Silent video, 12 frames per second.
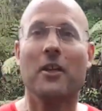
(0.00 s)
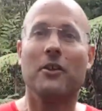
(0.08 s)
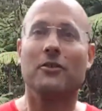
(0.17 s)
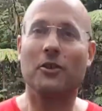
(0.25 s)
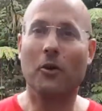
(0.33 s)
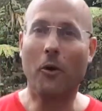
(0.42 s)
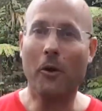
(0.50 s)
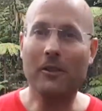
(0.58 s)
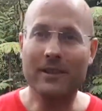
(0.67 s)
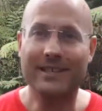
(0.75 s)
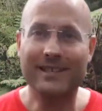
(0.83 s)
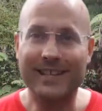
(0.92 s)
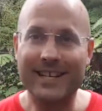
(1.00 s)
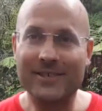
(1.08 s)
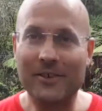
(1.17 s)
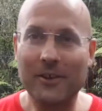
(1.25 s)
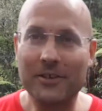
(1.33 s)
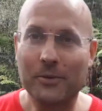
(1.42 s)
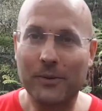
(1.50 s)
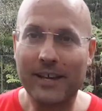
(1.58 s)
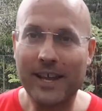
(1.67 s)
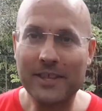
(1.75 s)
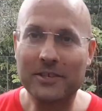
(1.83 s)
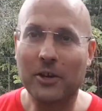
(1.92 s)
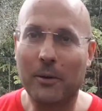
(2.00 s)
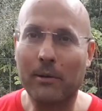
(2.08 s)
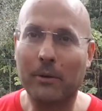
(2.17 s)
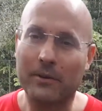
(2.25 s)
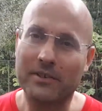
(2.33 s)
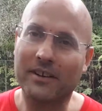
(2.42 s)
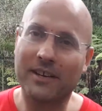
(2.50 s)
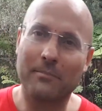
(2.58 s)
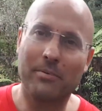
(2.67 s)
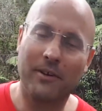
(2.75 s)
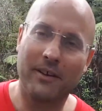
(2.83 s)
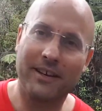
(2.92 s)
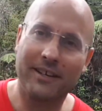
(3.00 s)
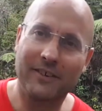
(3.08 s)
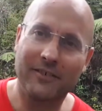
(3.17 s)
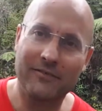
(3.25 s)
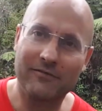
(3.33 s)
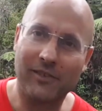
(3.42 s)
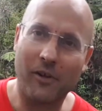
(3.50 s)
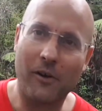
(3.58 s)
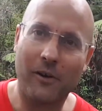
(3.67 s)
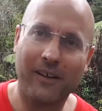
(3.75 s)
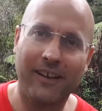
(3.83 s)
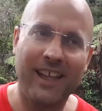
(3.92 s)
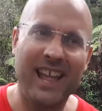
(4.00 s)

So all this leads on to another topic which I'm going to put in a different vlog,